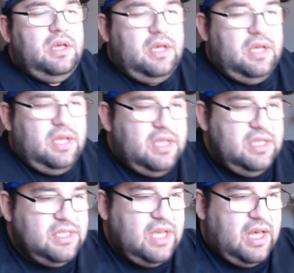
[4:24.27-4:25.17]

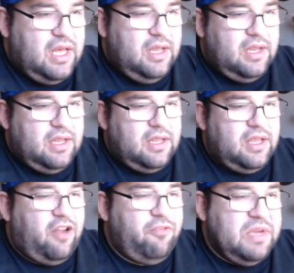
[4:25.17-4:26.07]
He's got
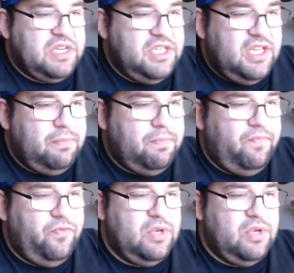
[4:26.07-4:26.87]
Get Off My Ship,